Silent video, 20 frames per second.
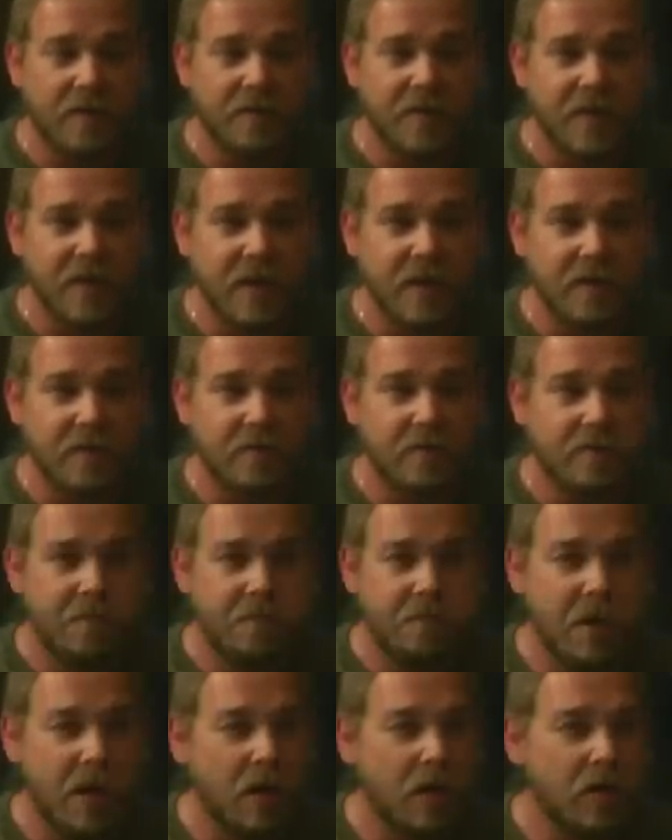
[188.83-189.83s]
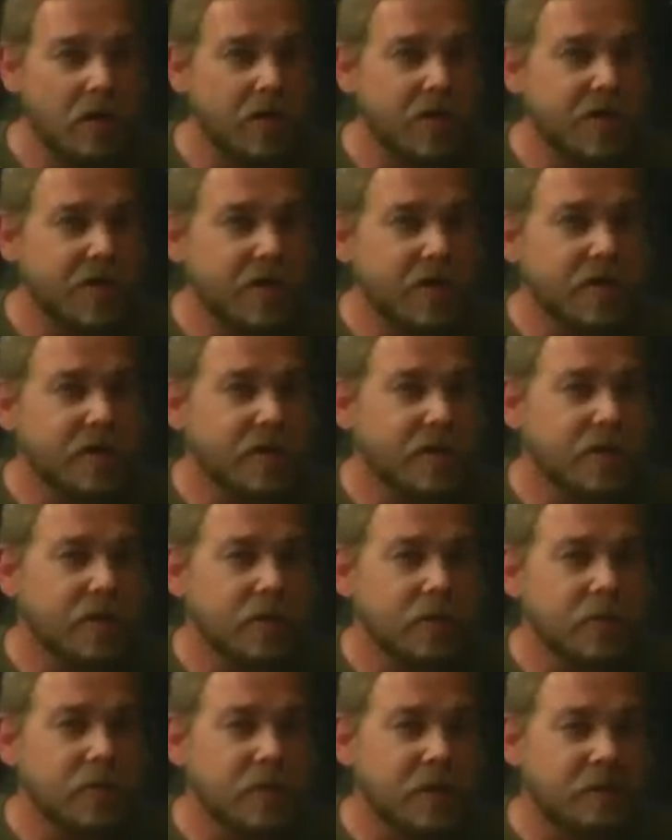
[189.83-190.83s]
the polo shirts
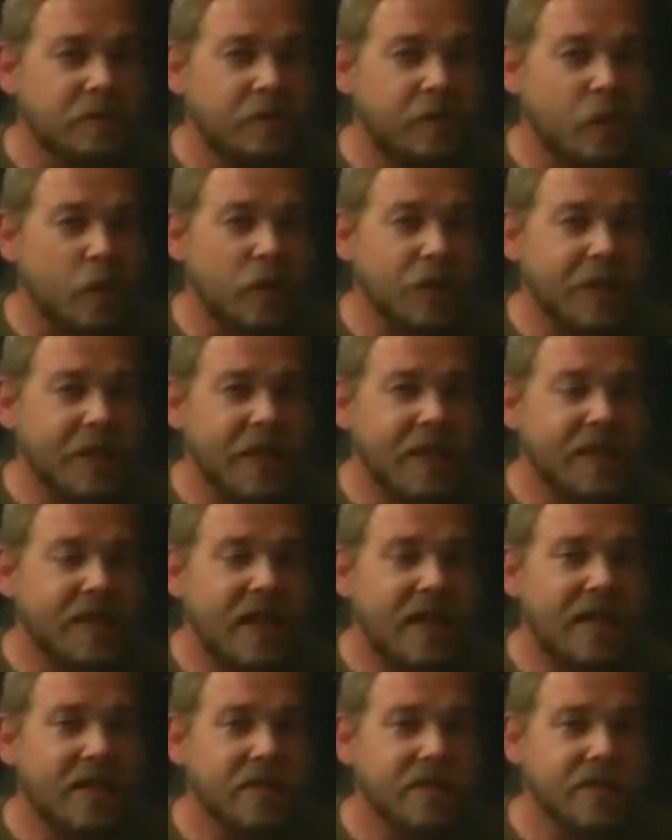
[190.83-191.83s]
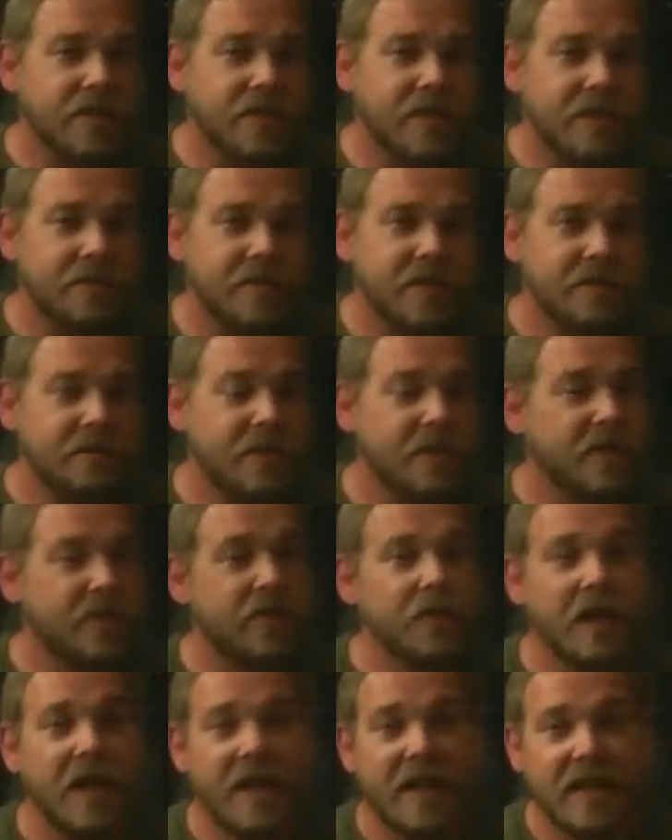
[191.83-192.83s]
are like $48 or something, but a
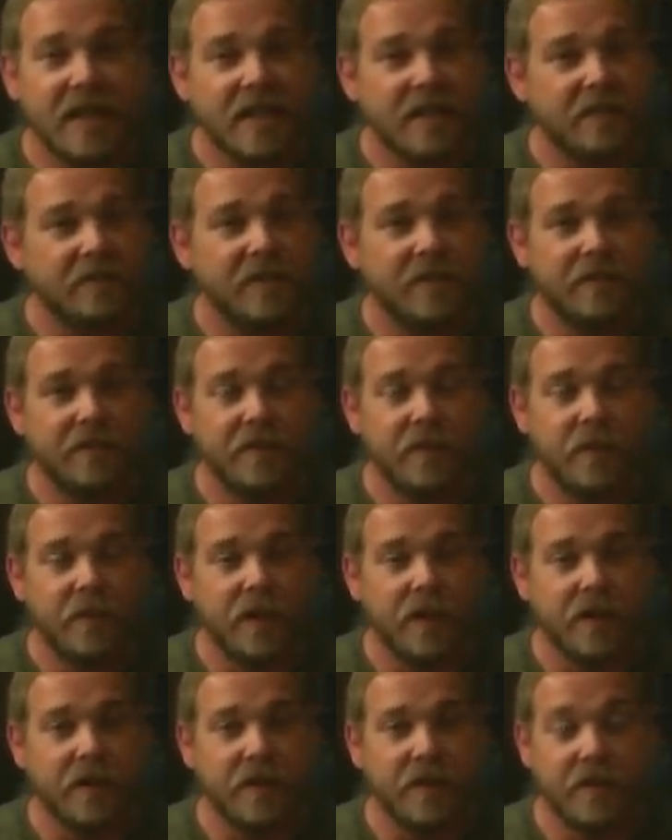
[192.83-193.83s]
great gift if you want to.